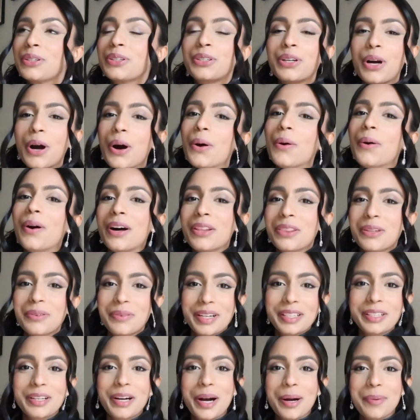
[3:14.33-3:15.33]
go on the
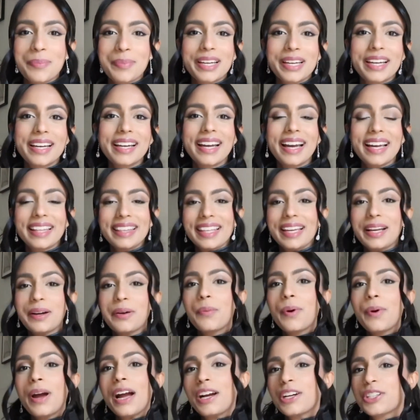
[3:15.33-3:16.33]
red carpet and
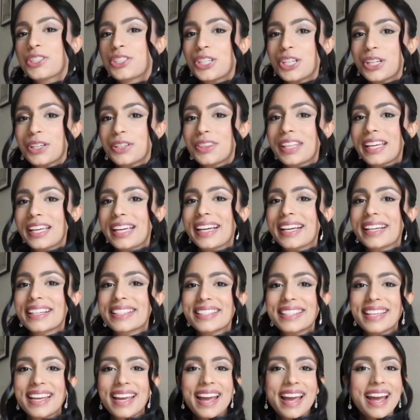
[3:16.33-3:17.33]
like wear sheer
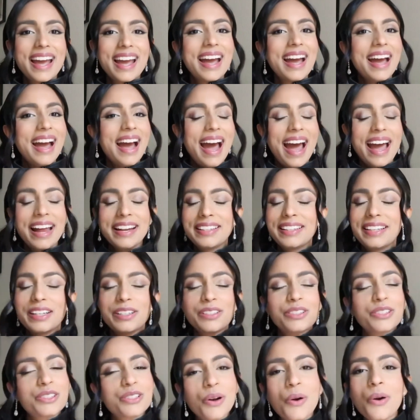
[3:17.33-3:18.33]
things, and
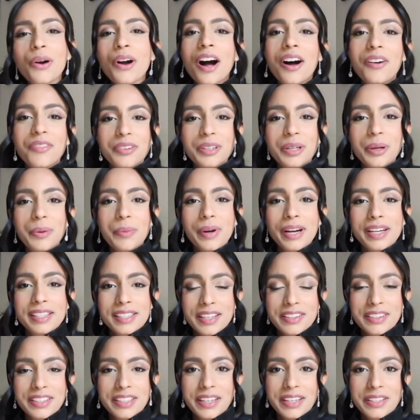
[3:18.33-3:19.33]
they're so confident wearing
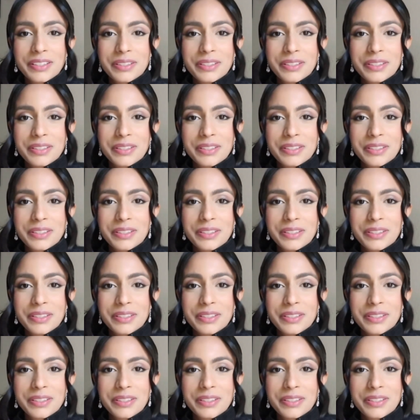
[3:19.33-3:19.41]
nothing